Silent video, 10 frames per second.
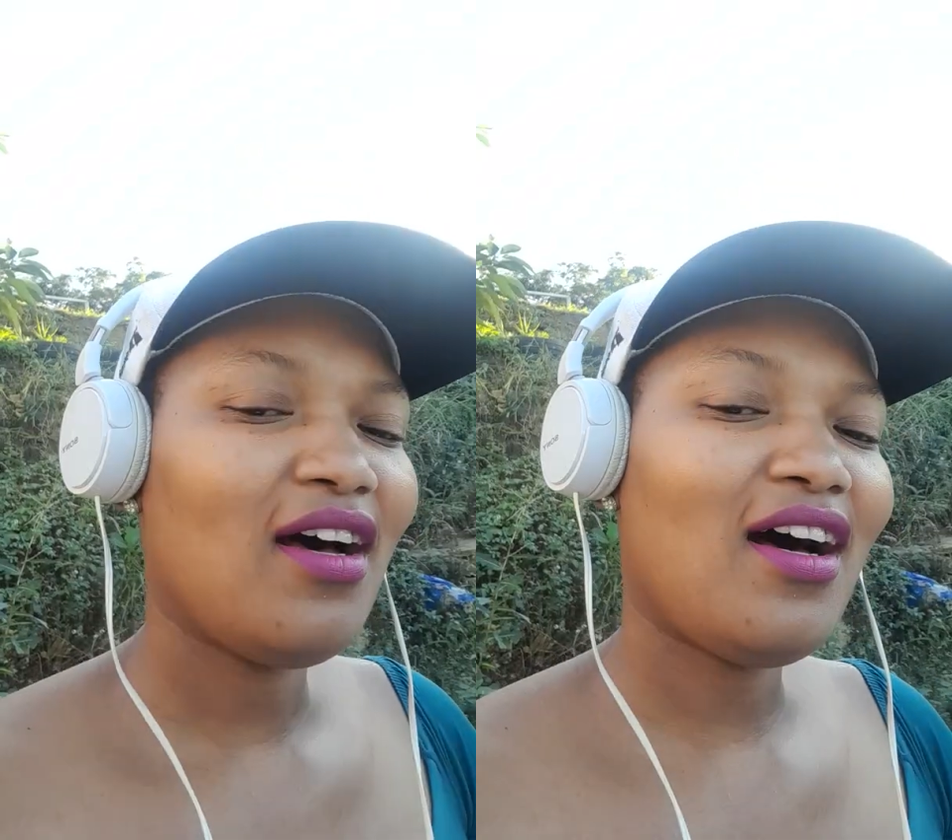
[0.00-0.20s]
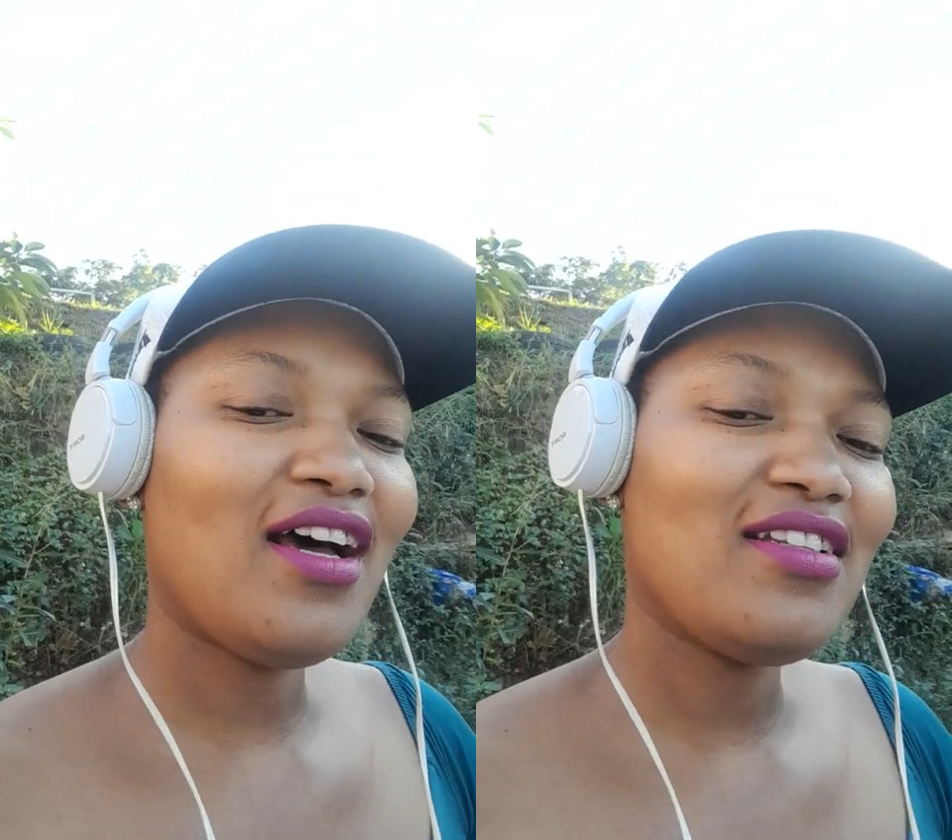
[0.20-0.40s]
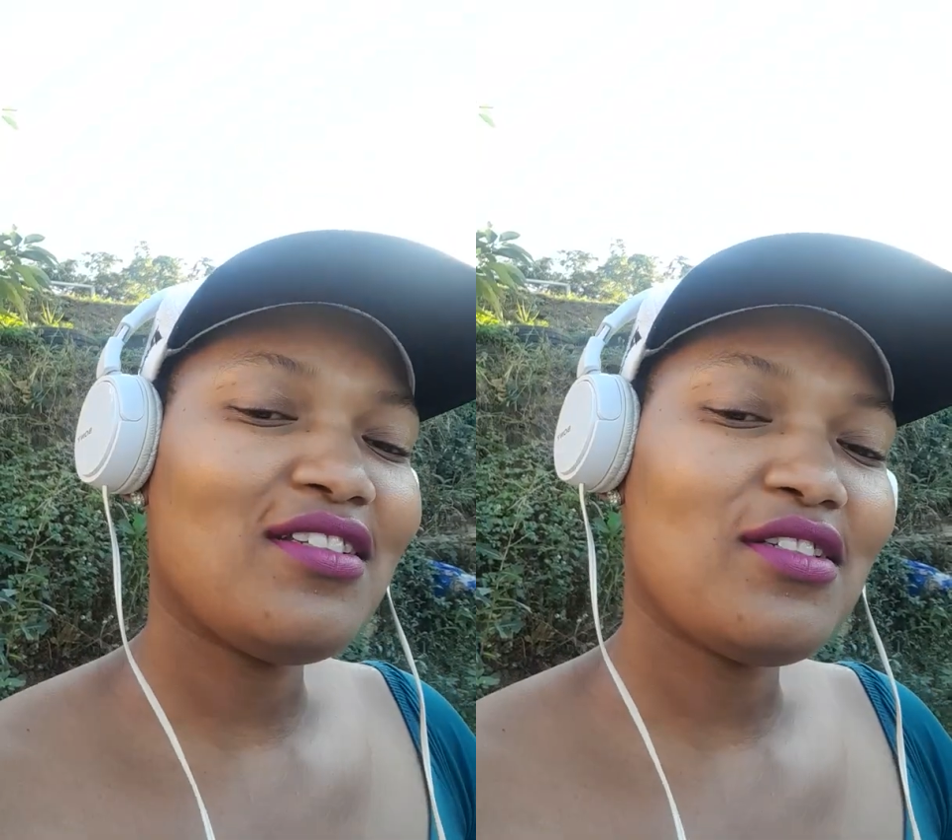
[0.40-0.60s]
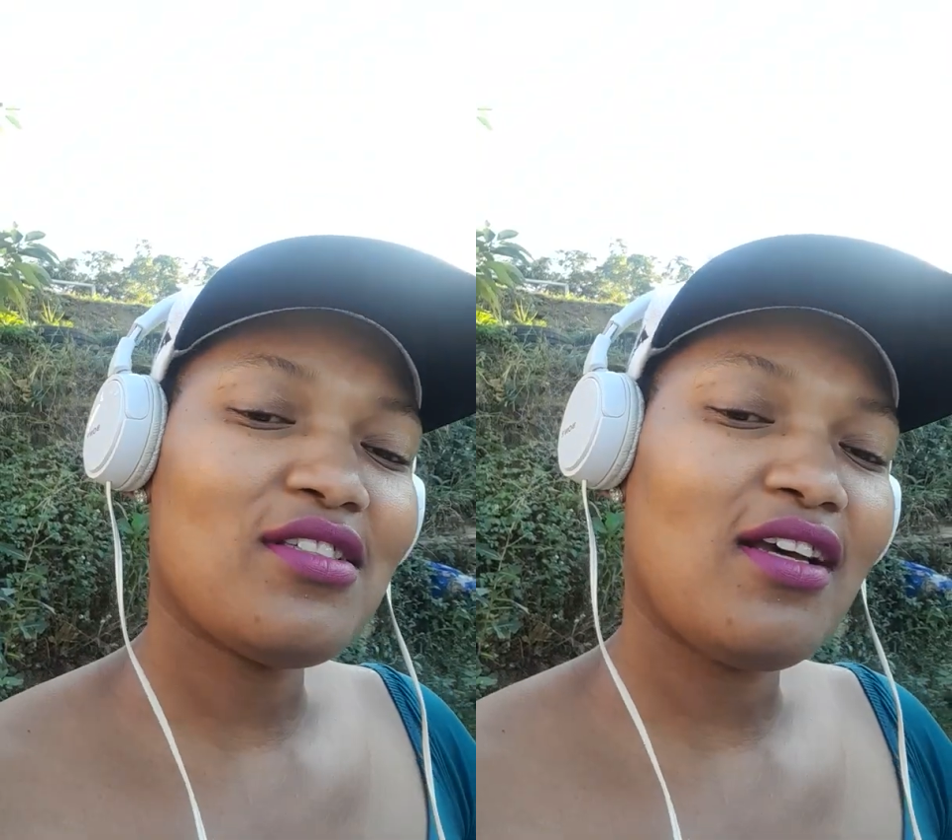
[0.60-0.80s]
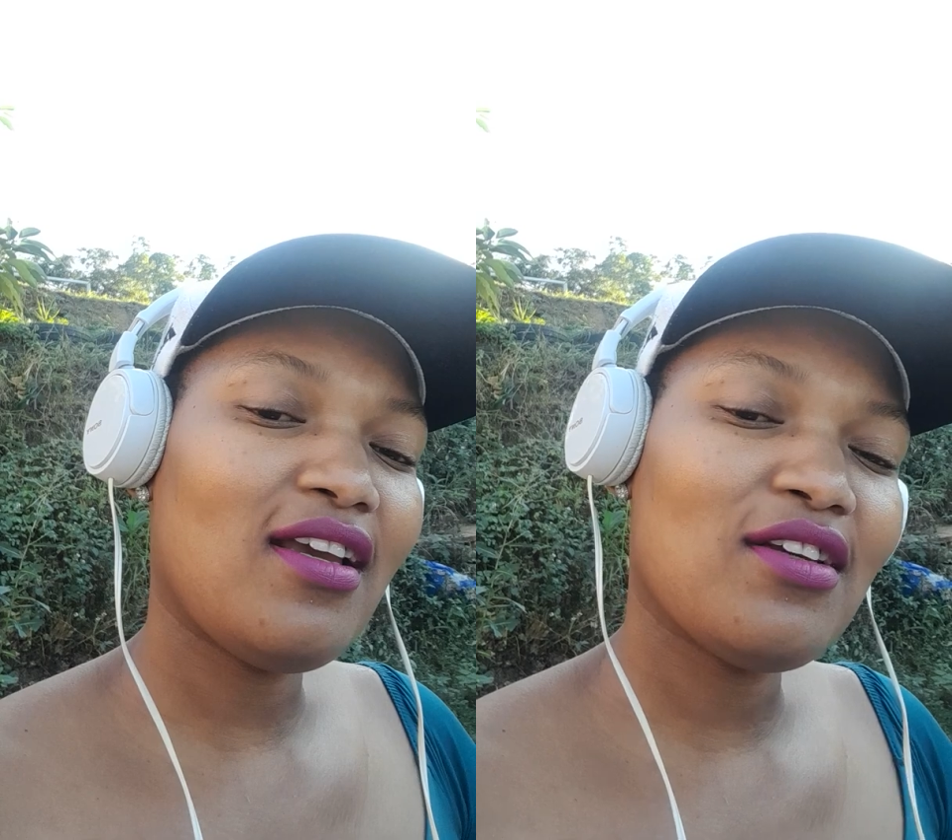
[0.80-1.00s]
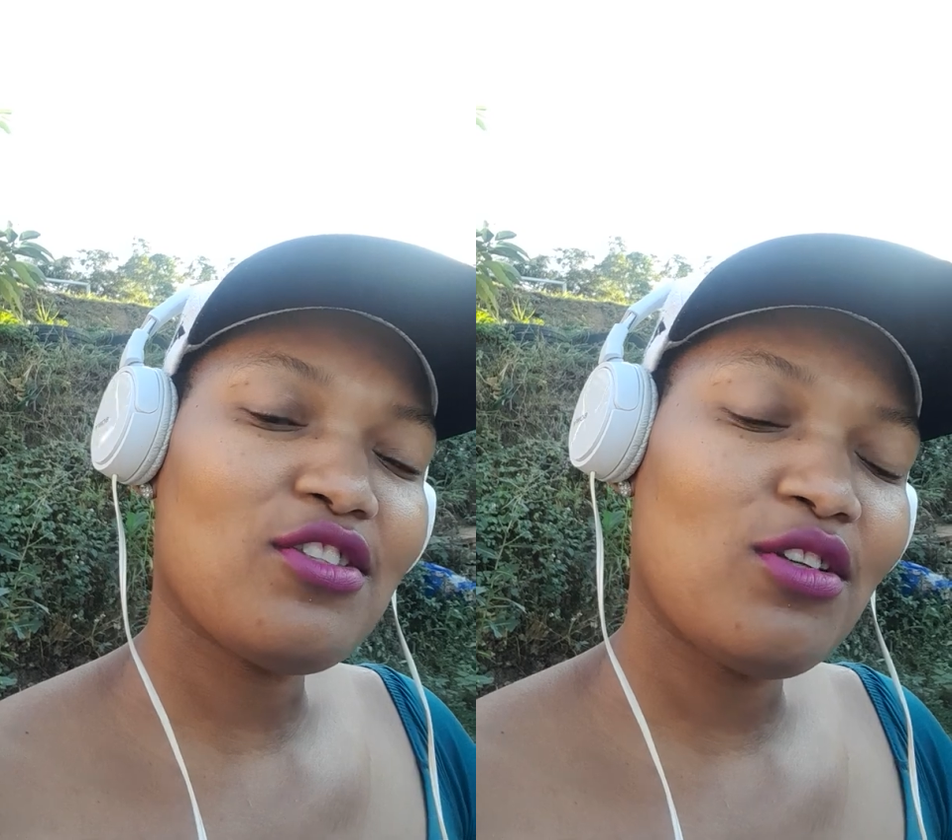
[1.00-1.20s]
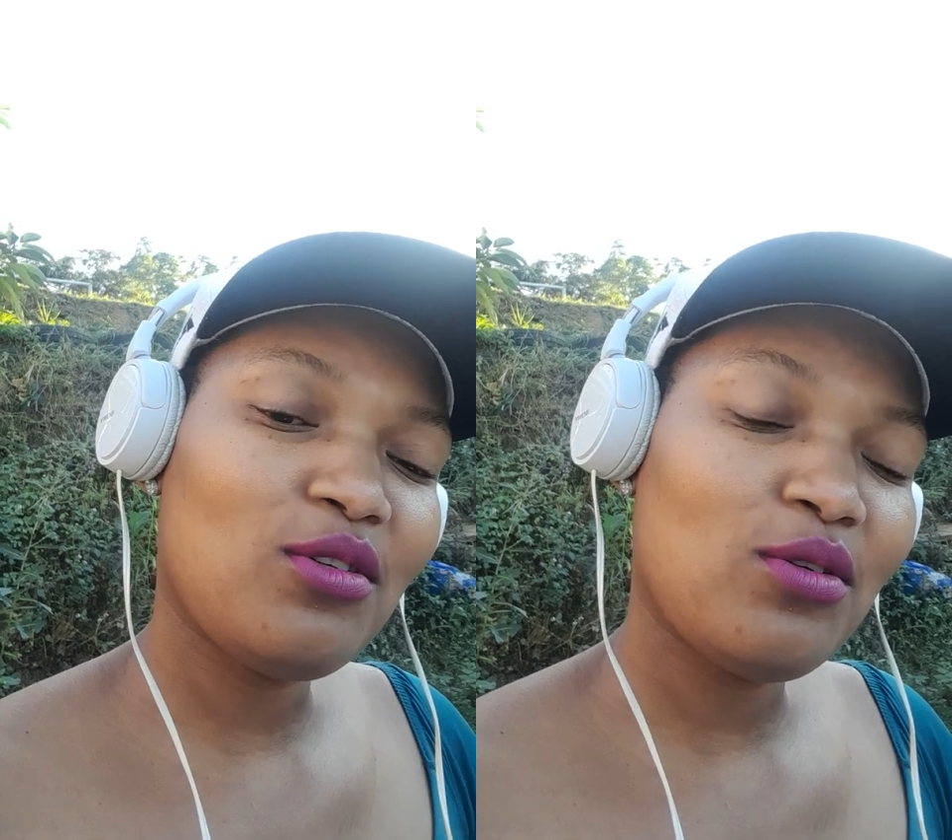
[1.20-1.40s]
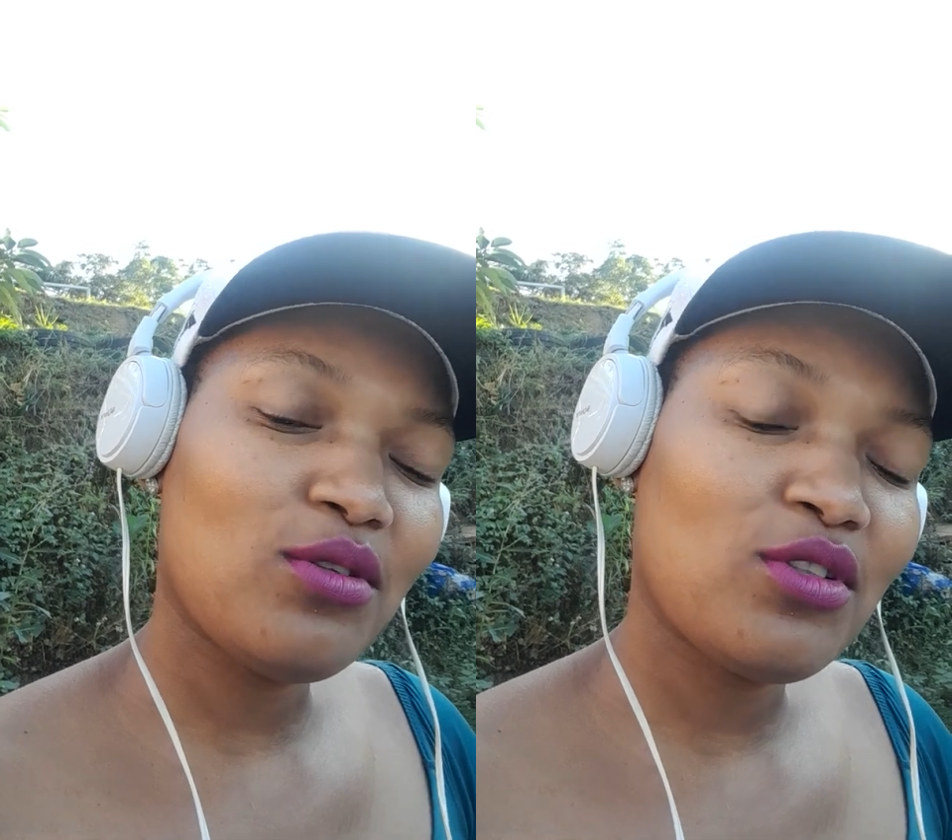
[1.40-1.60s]
I ask the
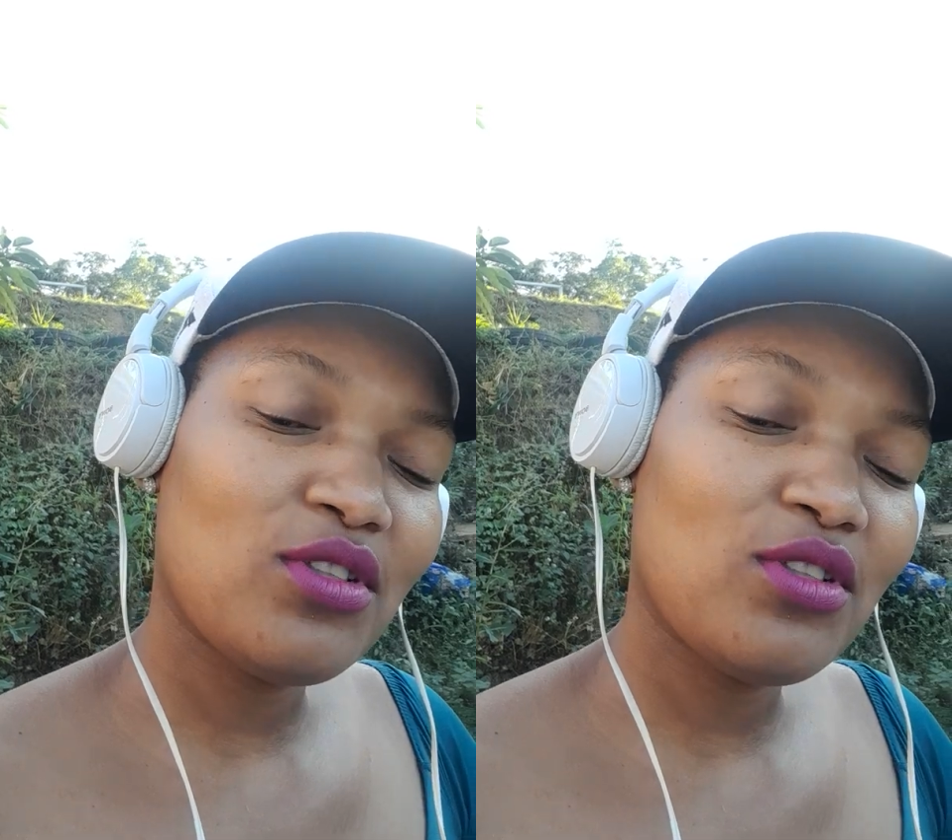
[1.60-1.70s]
Lord